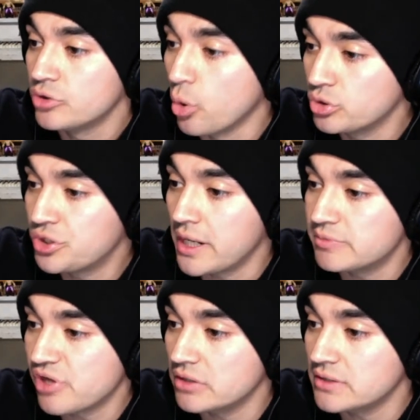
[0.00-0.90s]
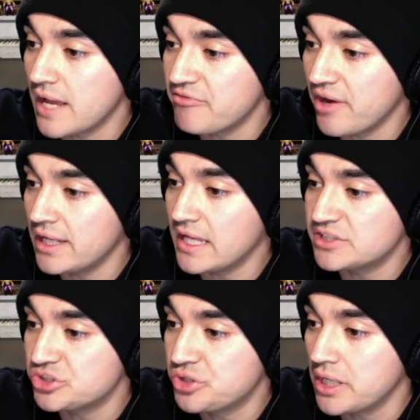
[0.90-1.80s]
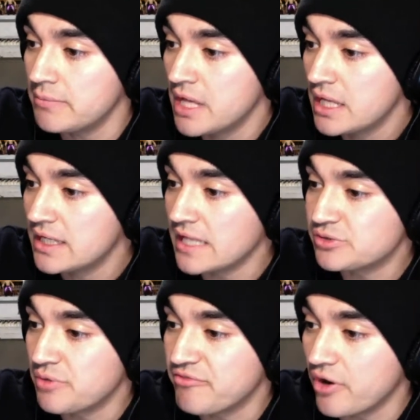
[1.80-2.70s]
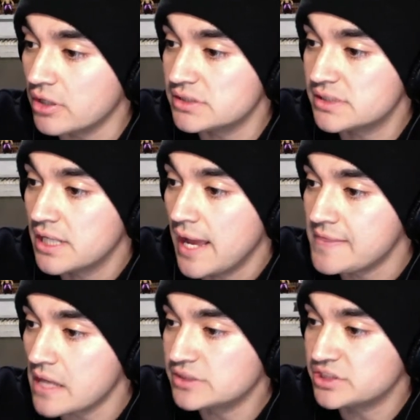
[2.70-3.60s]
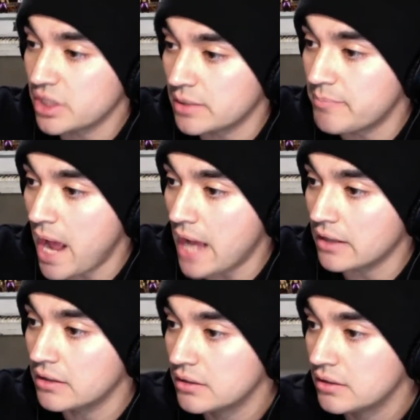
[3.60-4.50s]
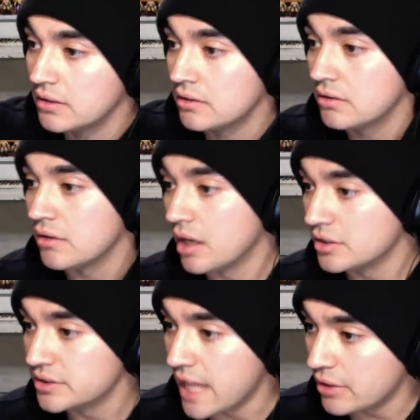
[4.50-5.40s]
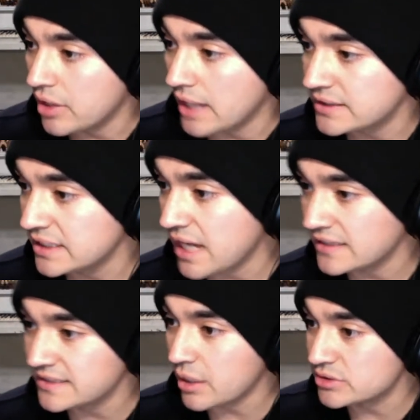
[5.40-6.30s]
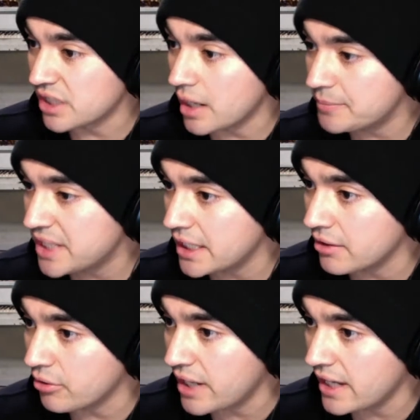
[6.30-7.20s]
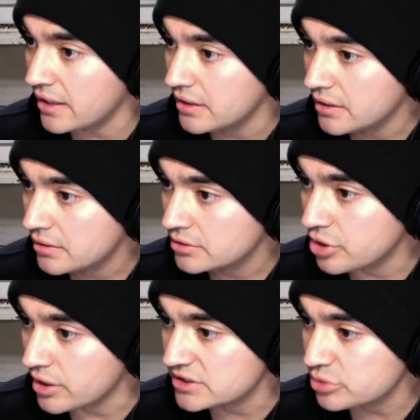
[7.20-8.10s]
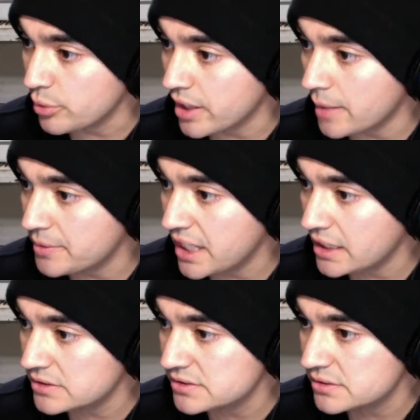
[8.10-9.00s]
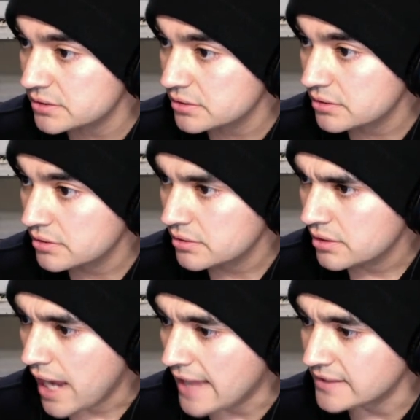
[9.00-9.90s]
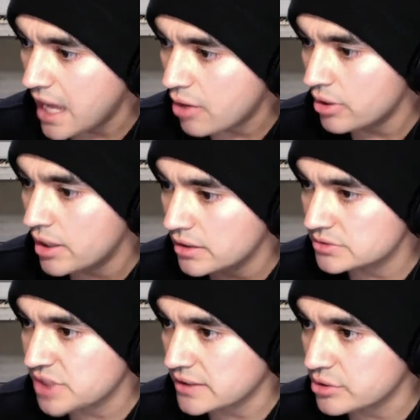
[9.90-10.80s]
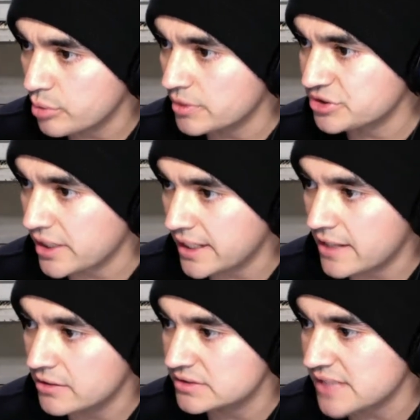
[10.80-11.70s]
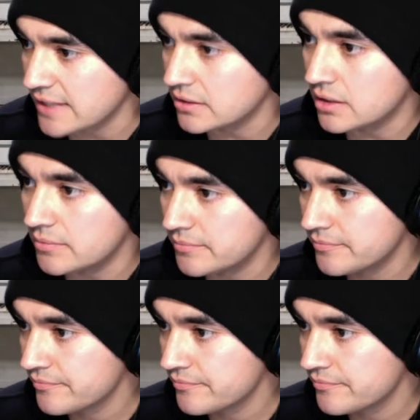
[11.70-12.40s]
No trips all night. Finally gets a trip, gets reversed, and now she's on her back. Now, I think that was an up kick. Okay, Dern is throwing up kicks. And now Jandiroba is trying to get her to stand up.